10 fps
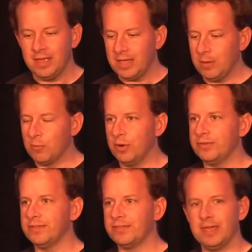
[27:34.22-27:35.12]
And what
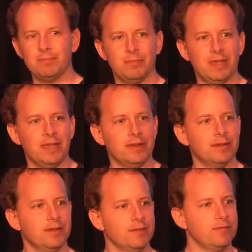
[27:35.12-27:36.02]
does that mean
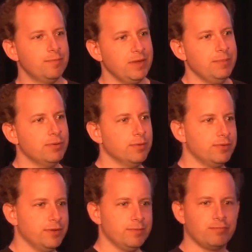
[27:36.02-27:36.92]
for people
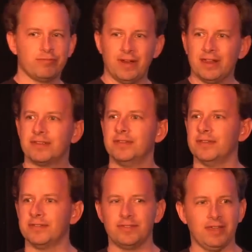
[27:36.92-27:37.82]
that
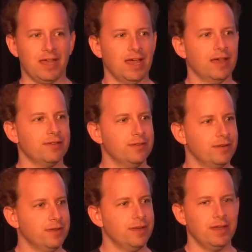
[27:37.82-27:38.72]
practice the art
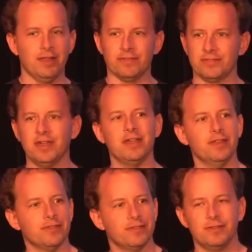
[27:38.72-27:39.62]
and
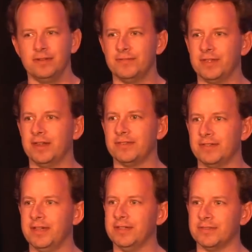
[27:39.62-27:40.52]
science of data
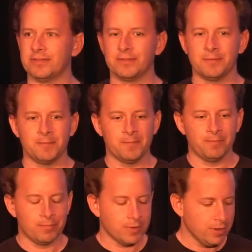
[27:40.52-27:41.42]
science?
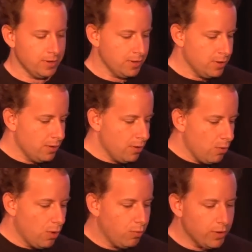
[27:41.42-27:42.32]

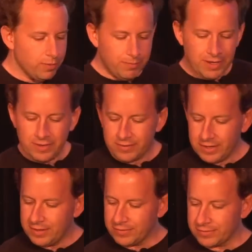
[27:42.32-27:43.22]
Well, what it means
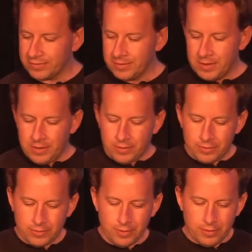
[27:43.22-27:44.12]
is
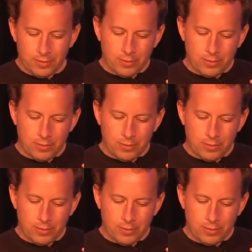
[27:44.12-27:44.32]
that